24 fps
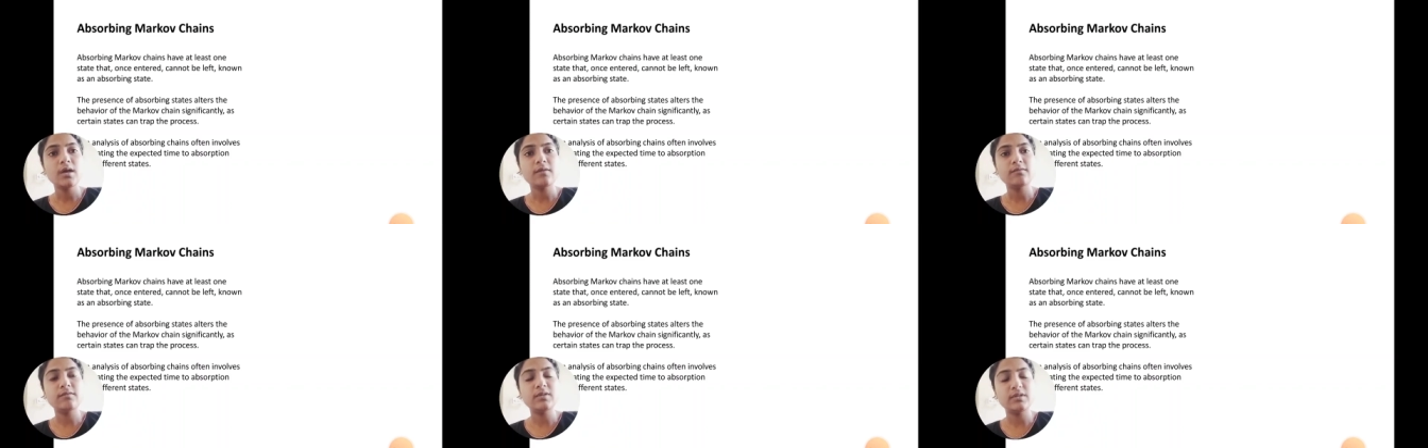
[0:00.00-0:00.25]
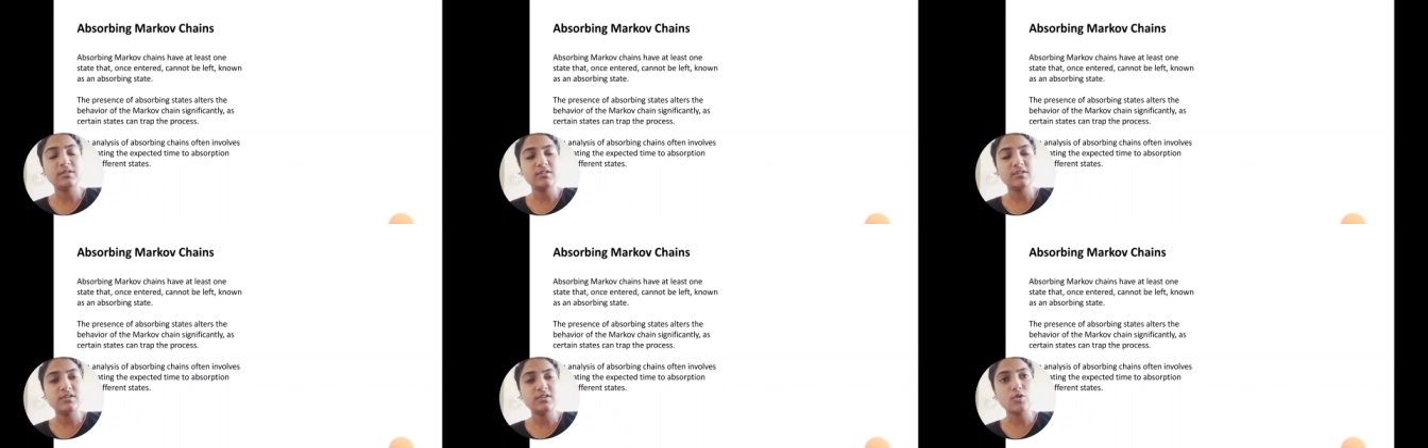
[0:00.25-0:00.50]

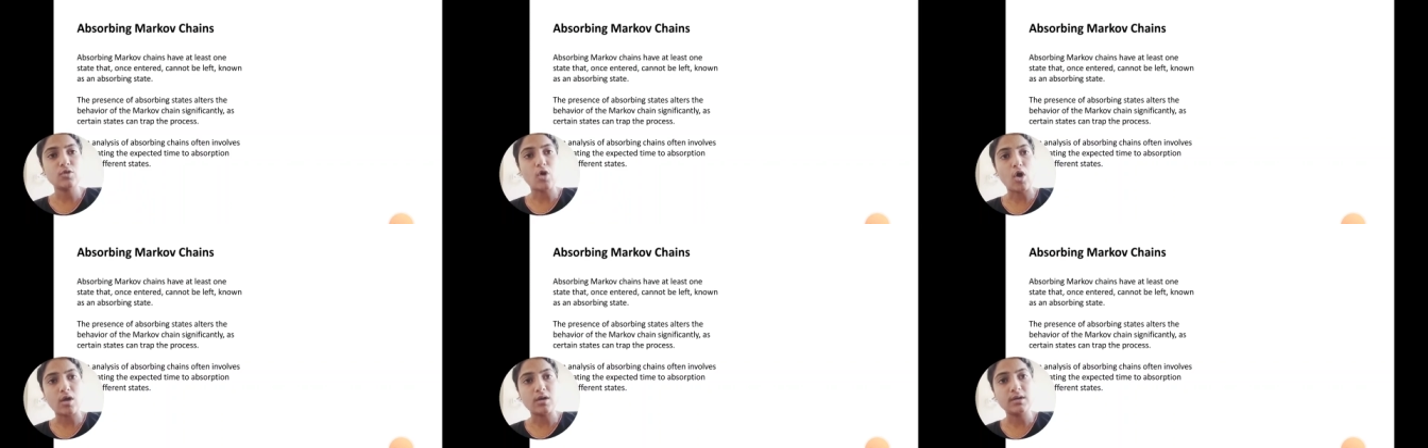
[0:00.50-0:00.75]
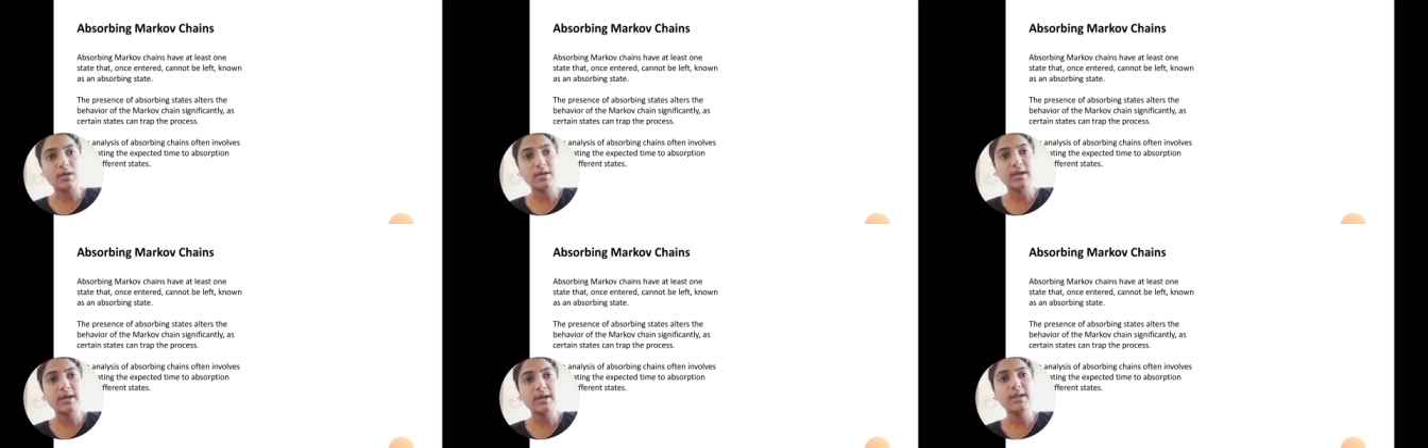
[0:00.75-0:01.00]
which is
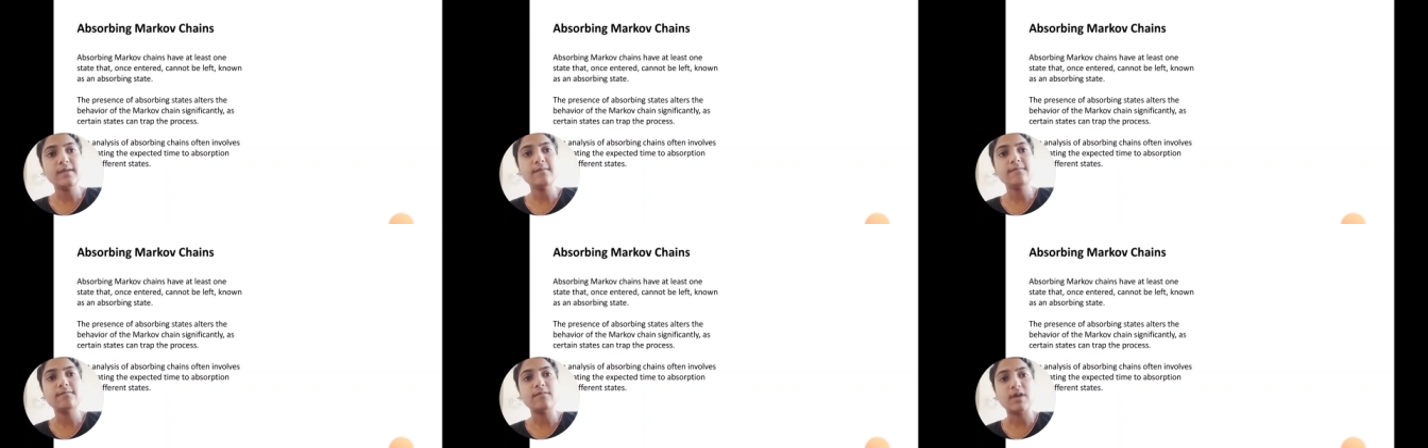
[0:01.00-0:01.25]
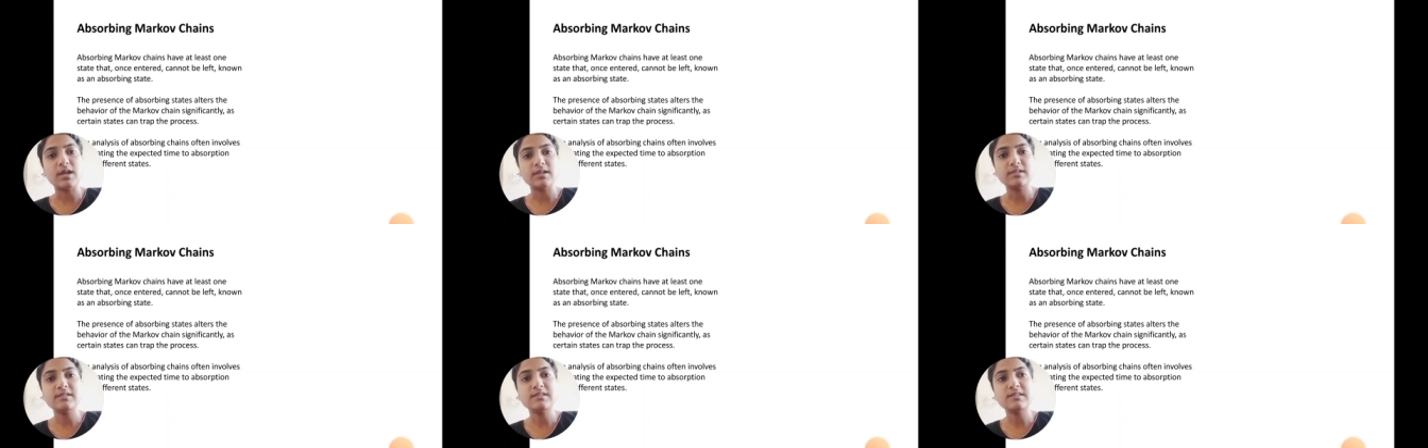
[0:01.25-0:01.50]
already
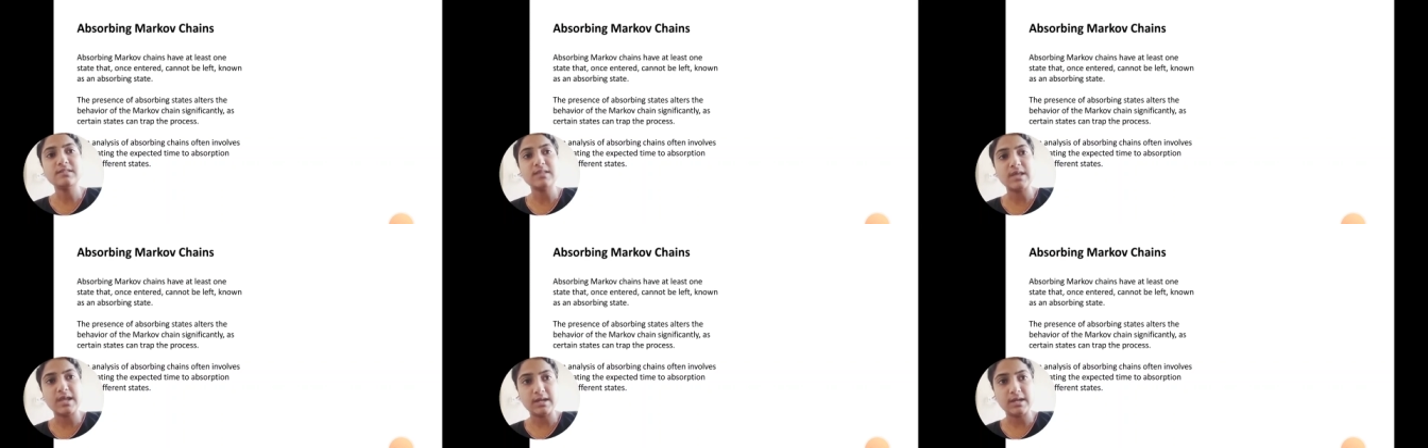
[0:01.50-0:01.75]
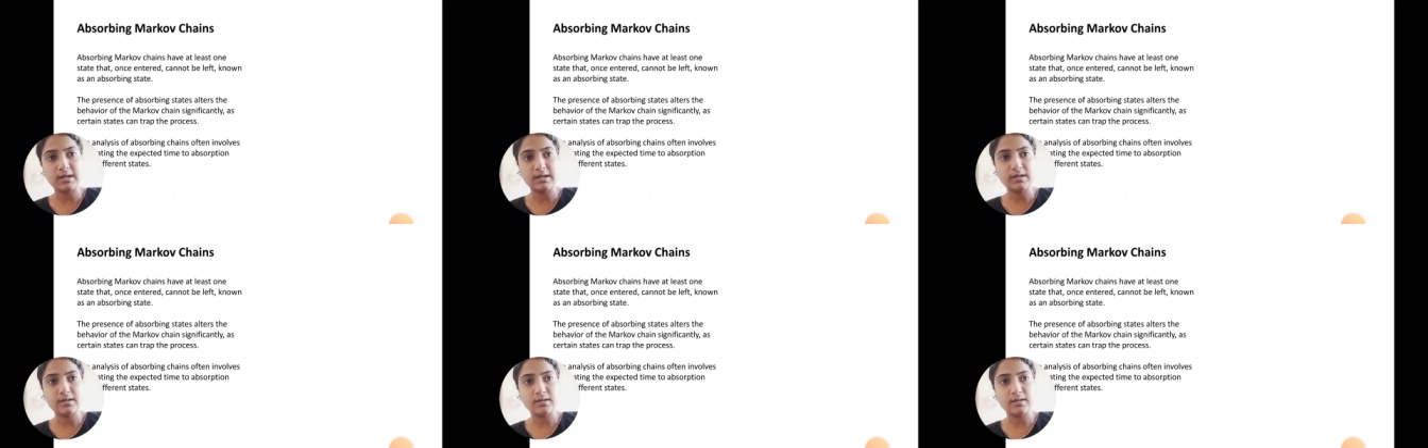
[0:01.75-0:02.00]
once
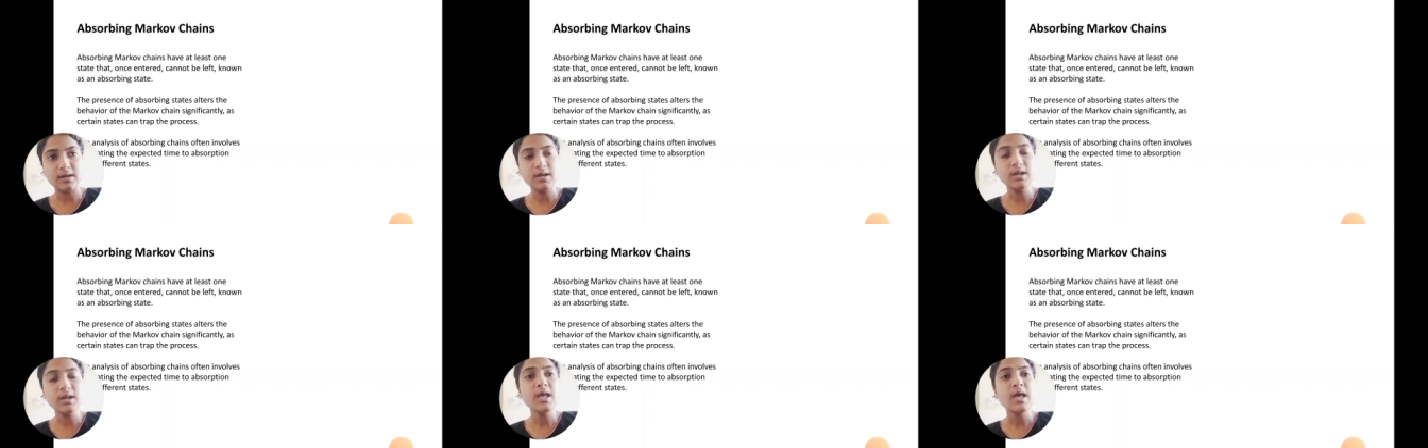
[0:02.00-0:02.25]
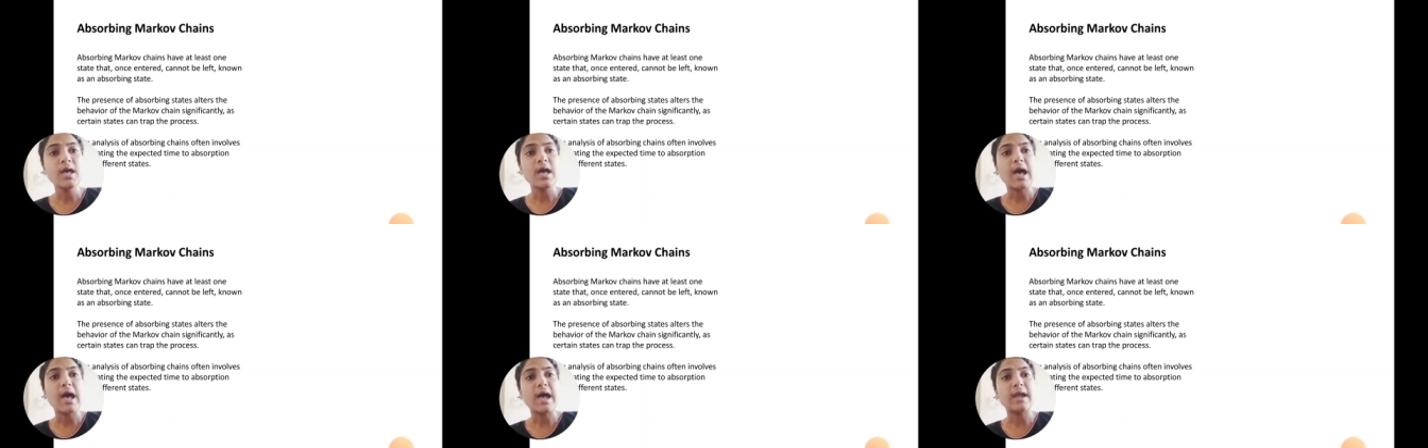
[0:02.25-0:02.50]
entered
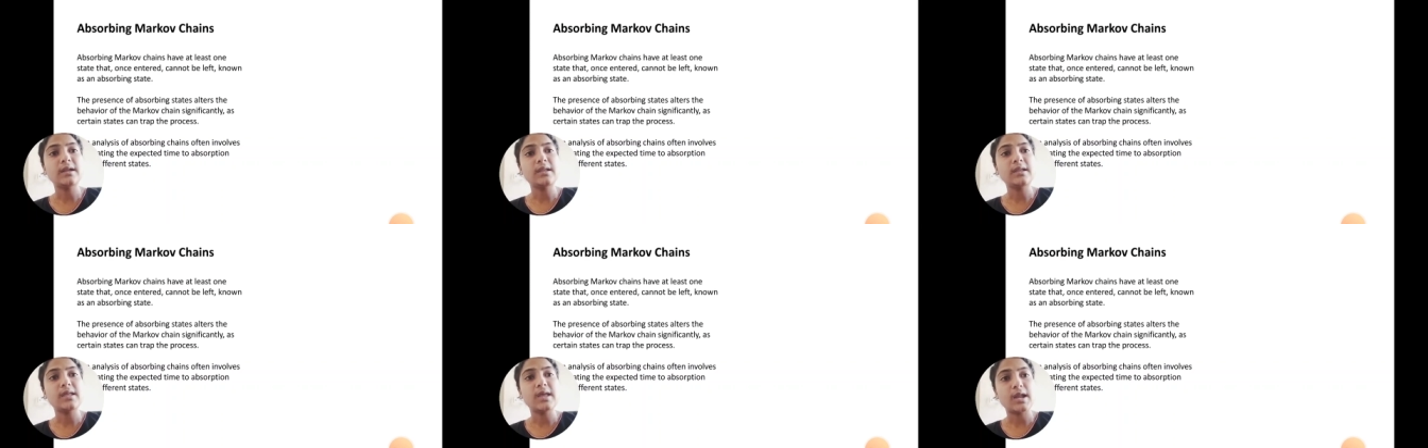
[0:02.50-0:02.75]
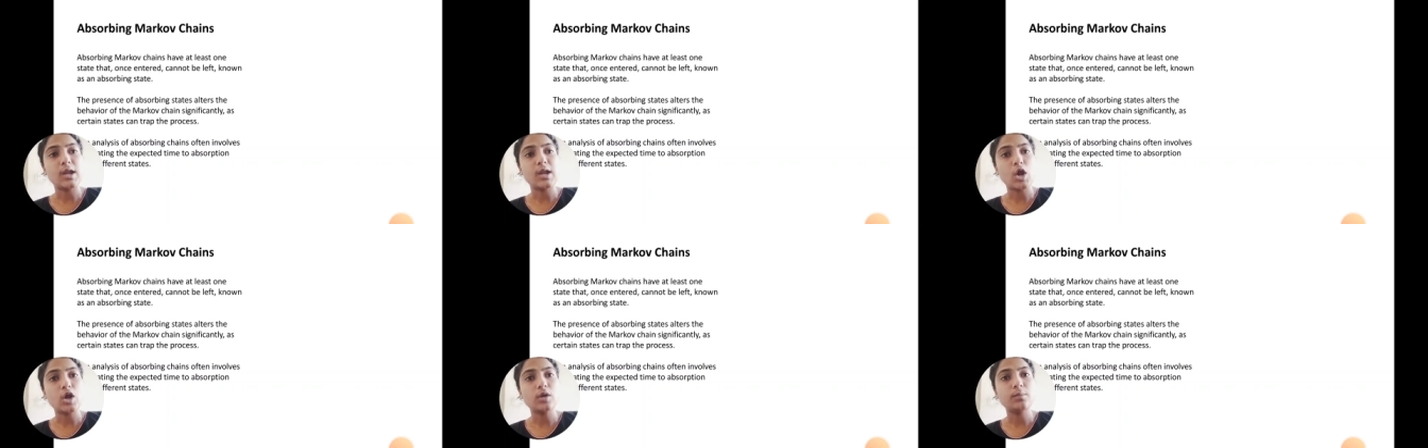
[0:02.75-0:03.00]
and
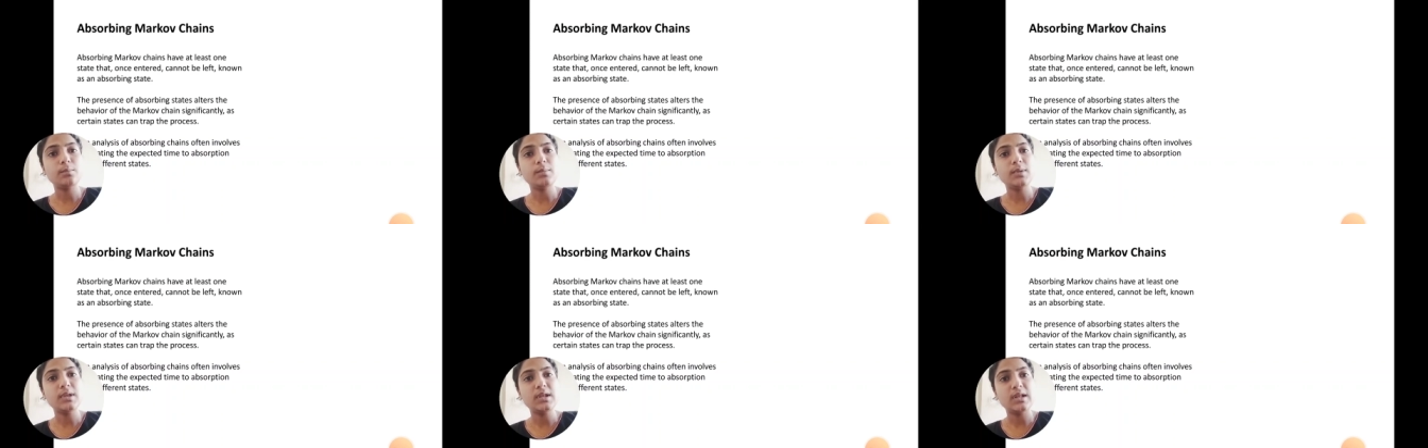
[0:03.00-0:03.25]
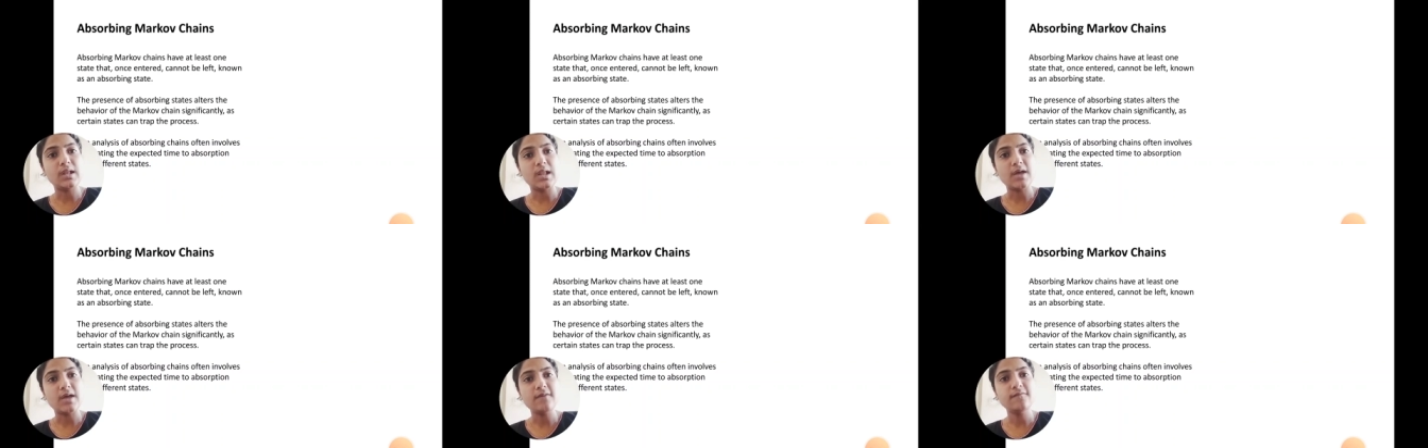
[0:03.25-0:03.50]
cannot
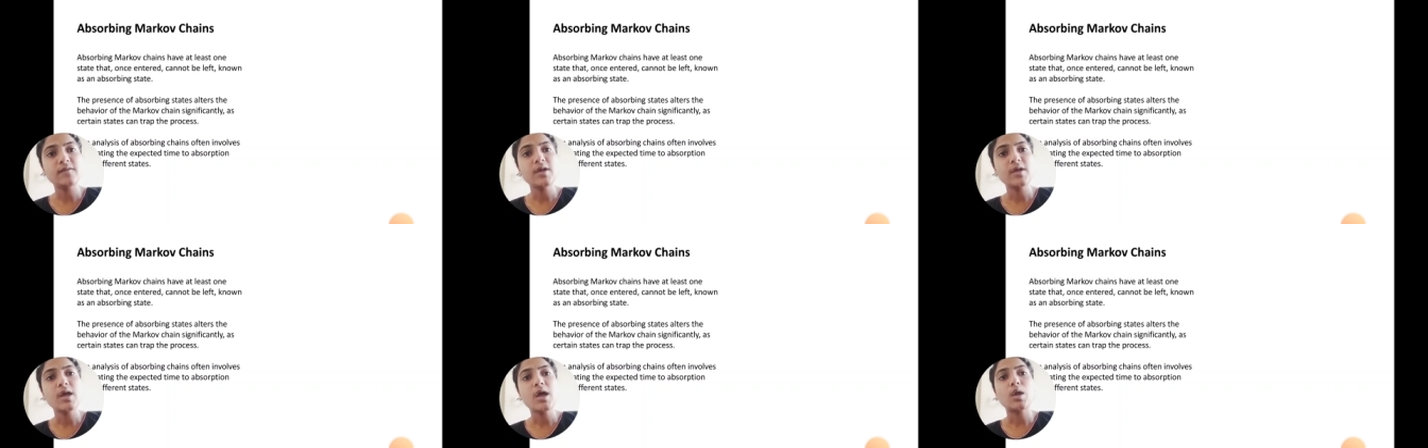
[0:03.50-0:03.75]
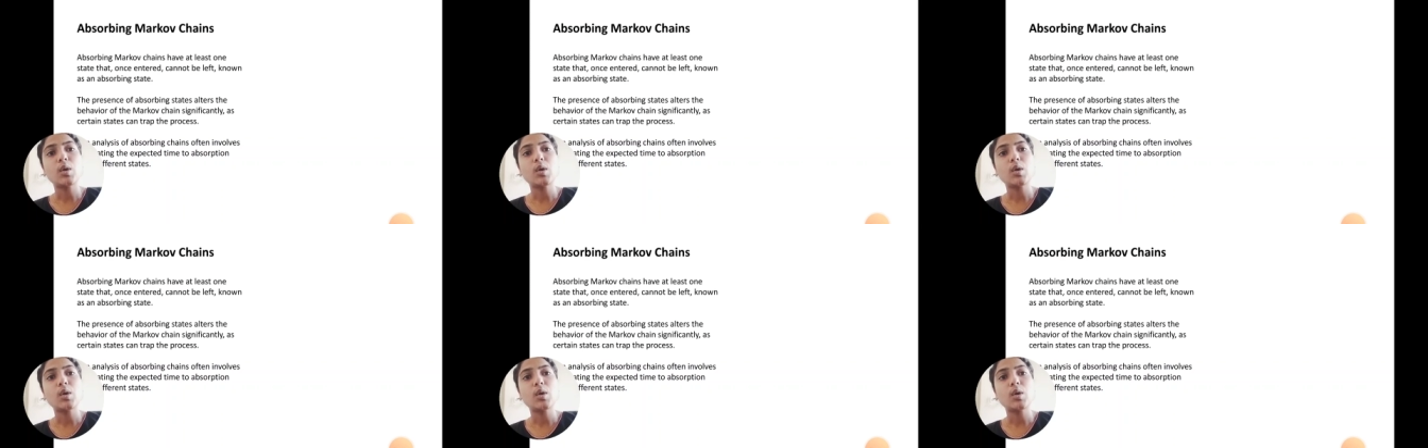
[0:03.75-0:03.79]
be left,